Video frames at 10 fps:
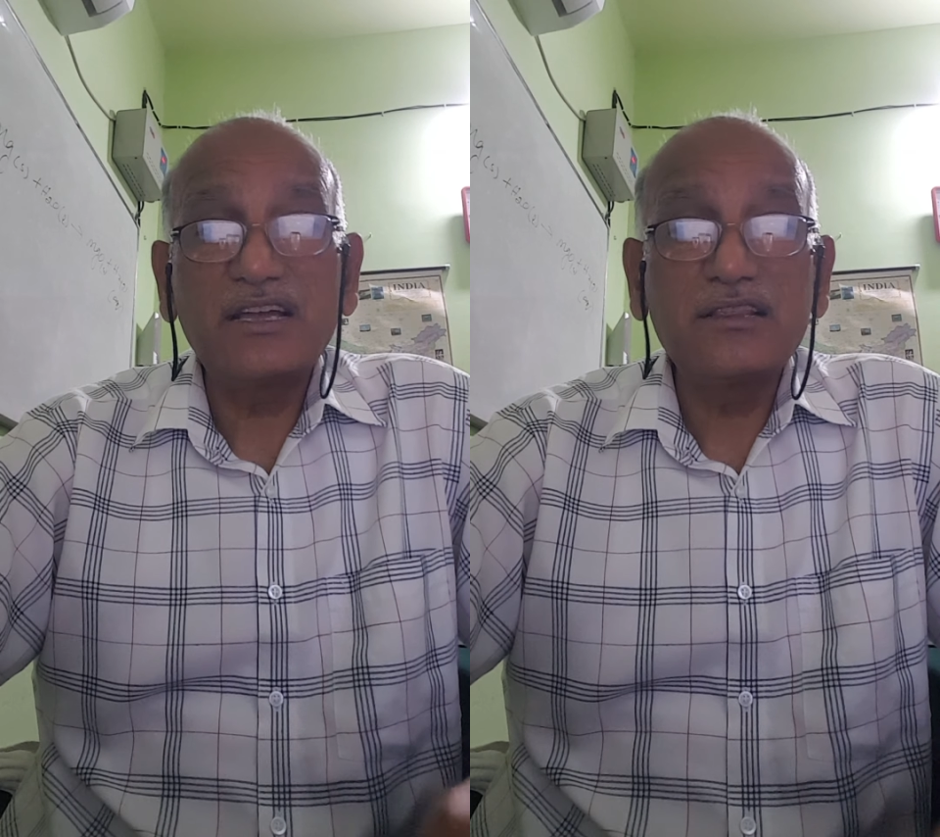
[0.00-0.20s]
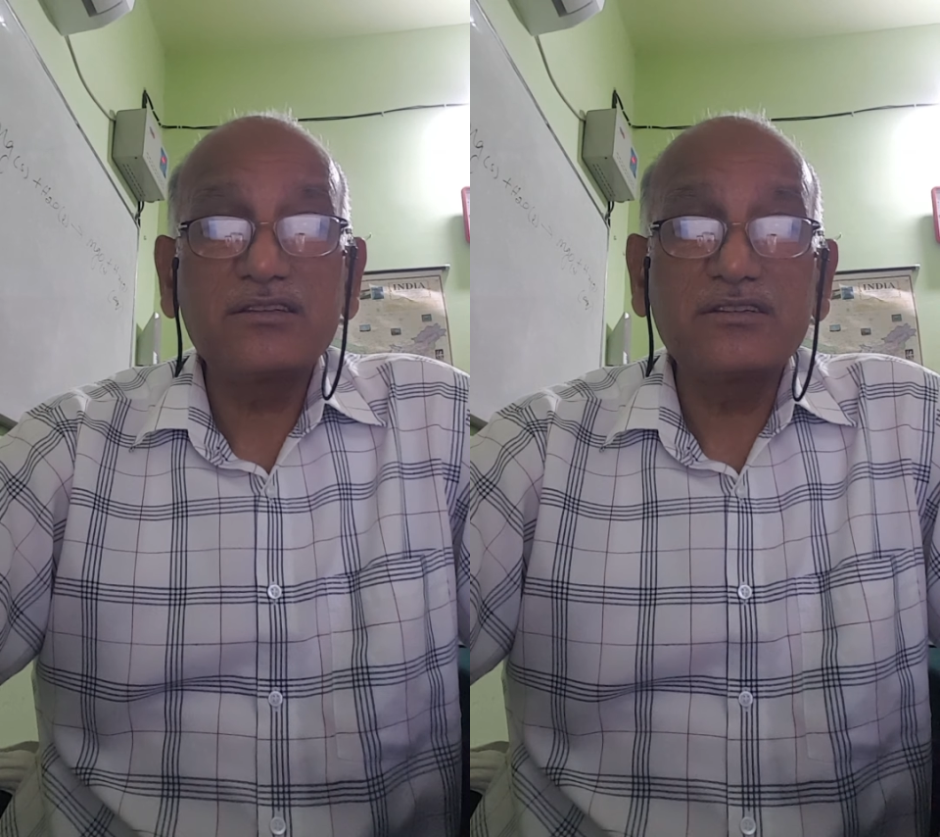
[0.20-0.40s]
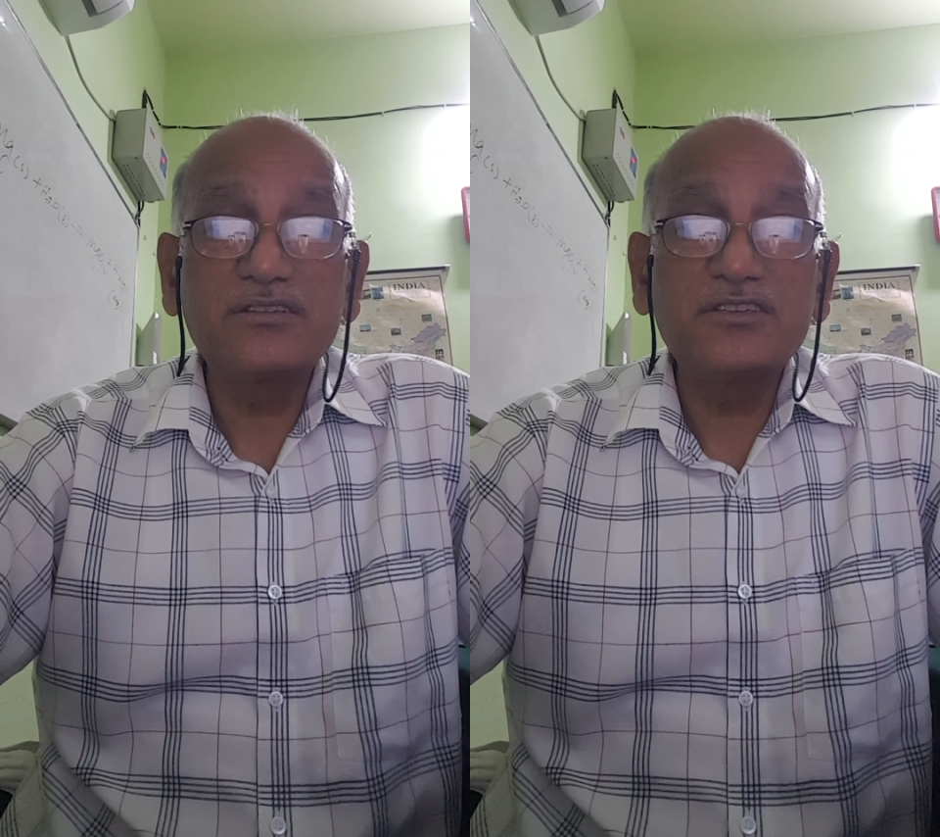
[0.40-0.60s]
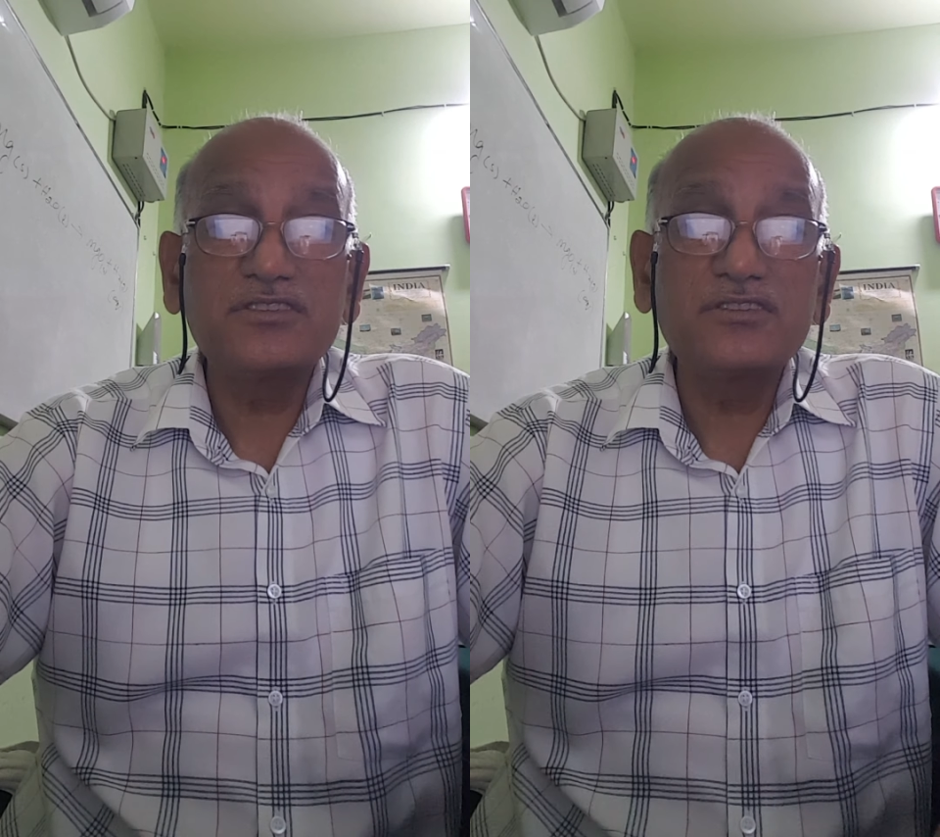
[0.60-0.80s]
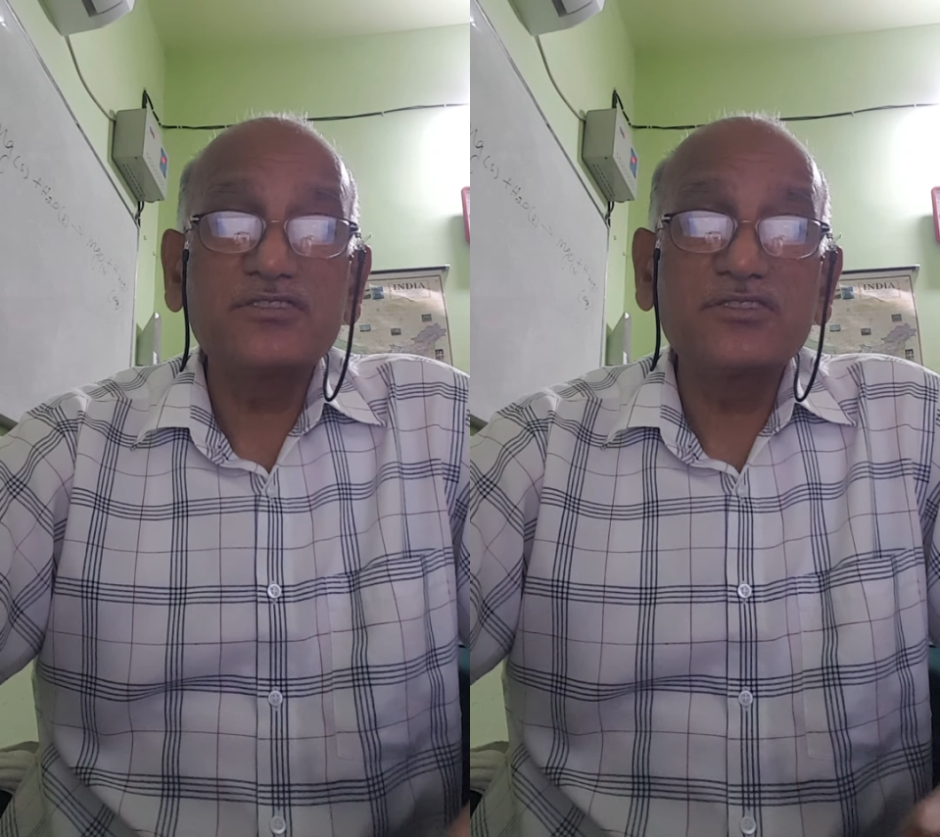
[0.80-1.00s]
health
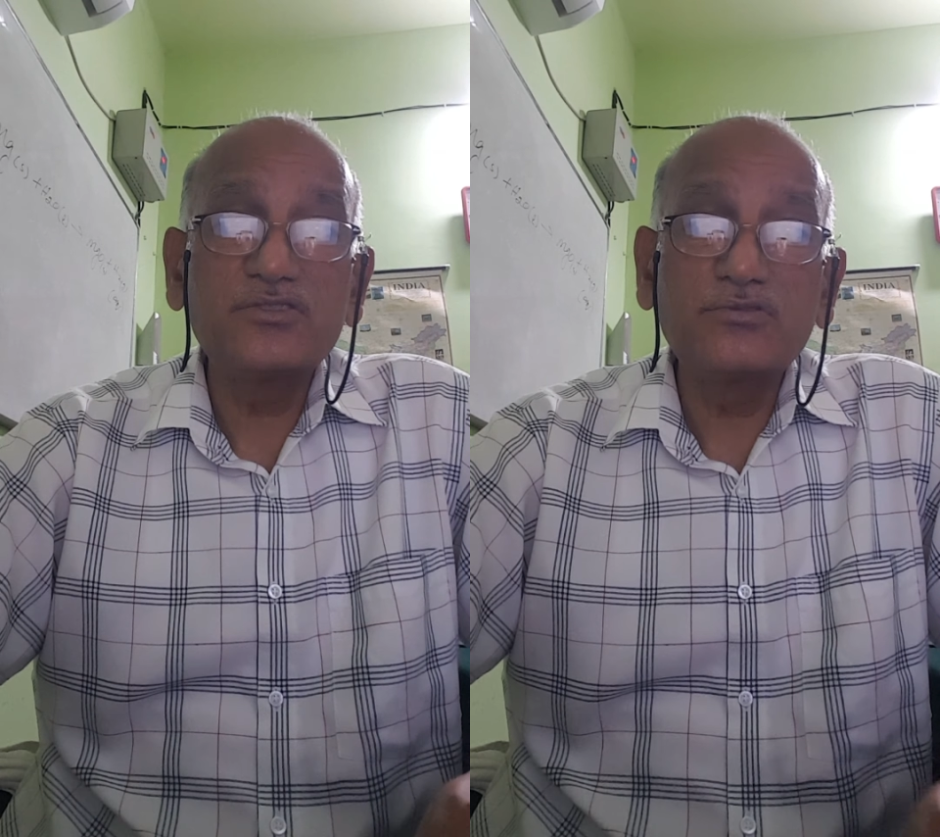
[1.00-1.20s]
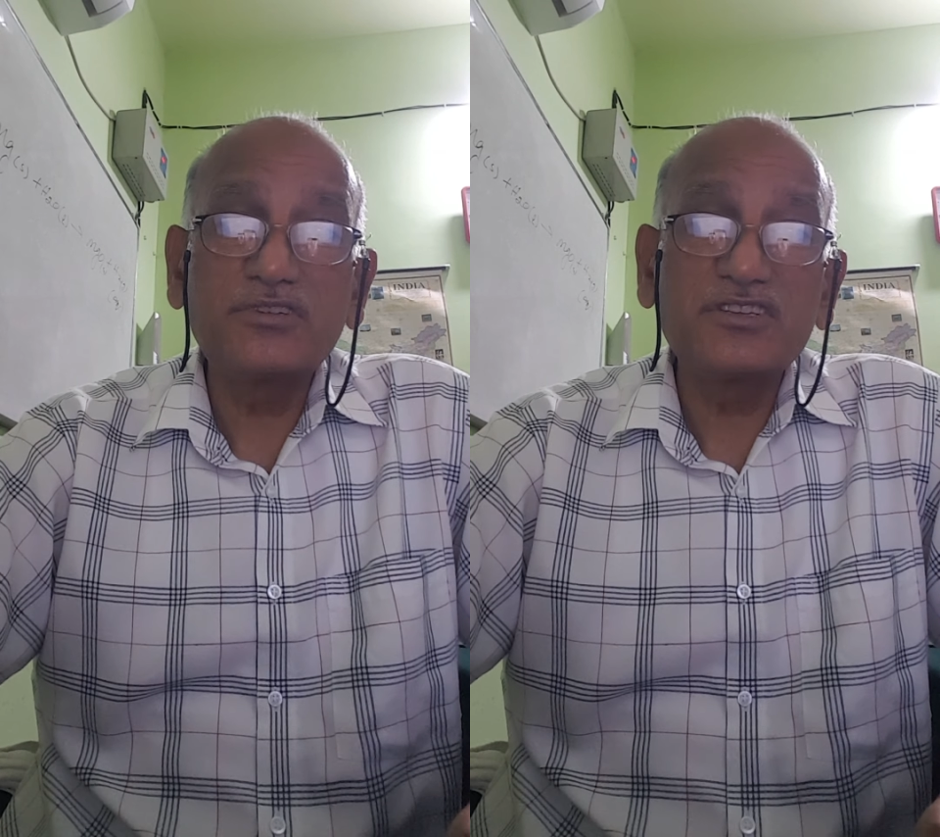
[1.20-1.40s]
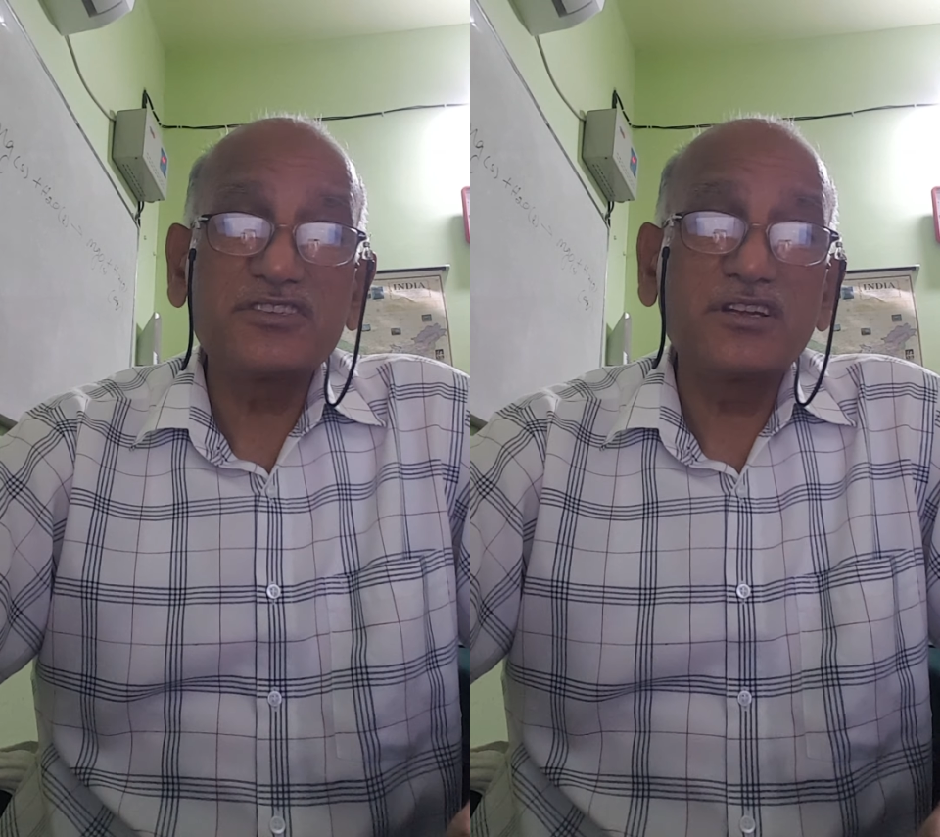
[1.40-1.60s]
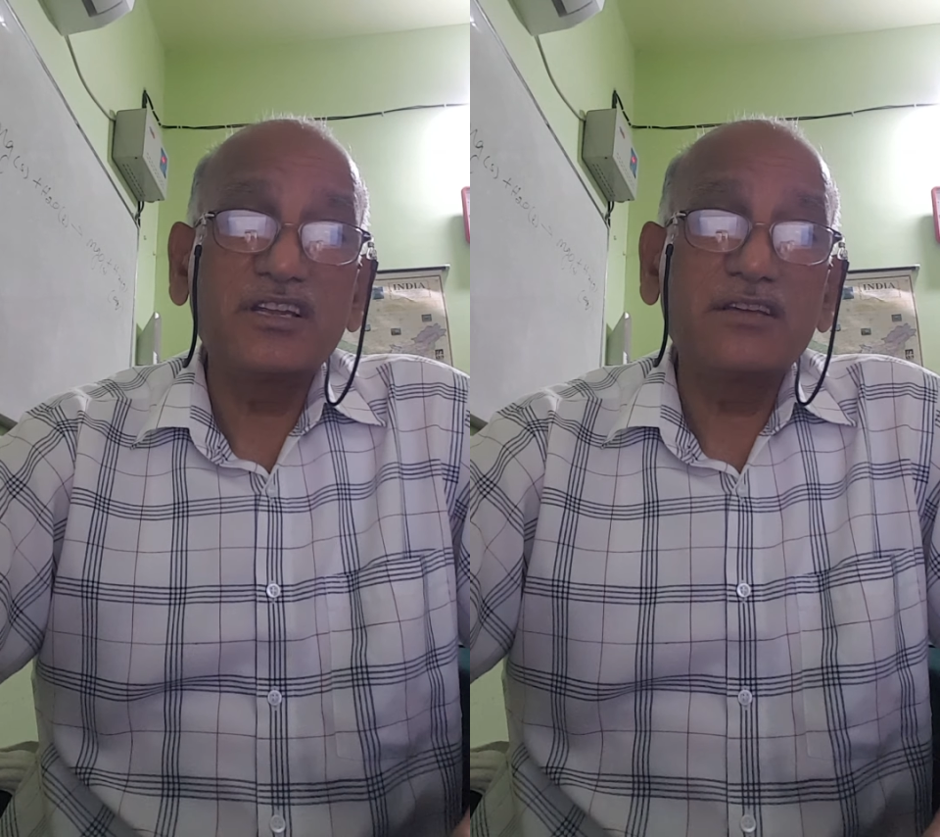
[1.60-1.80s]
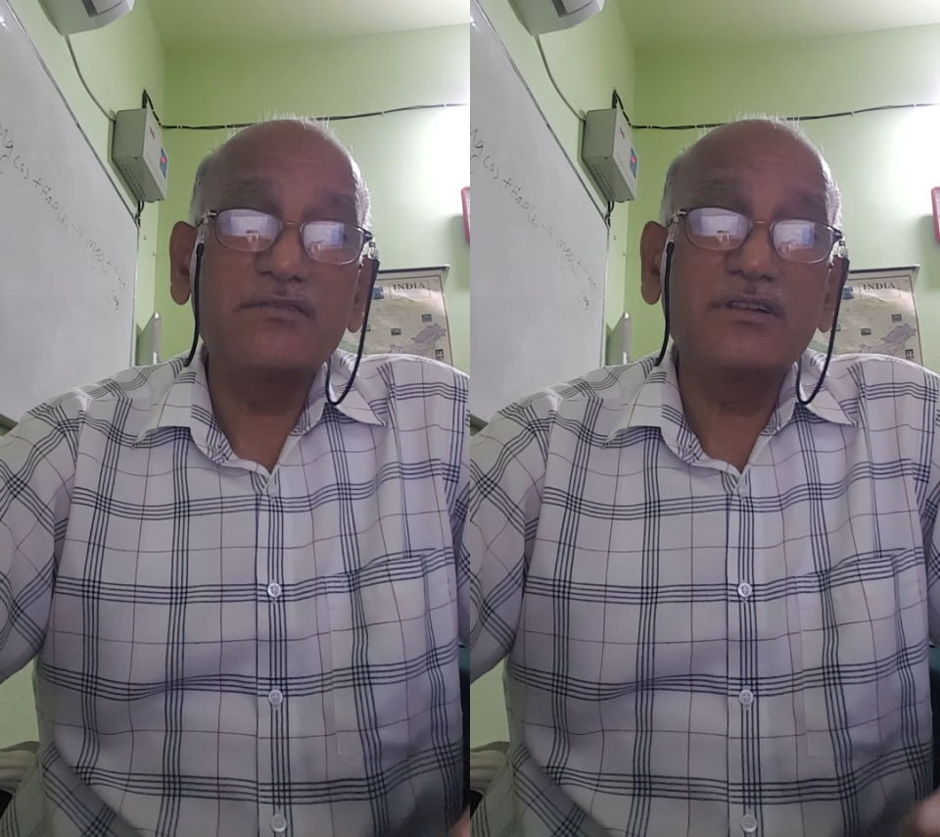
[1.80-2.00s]
conditions nutritional
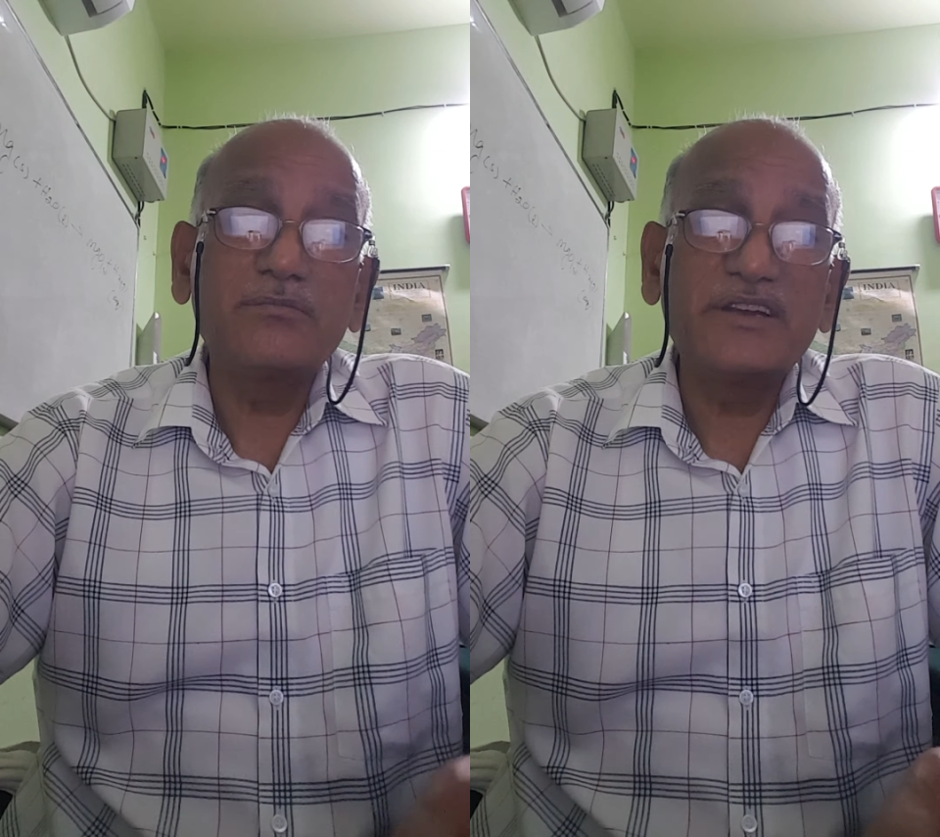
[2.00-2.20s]
level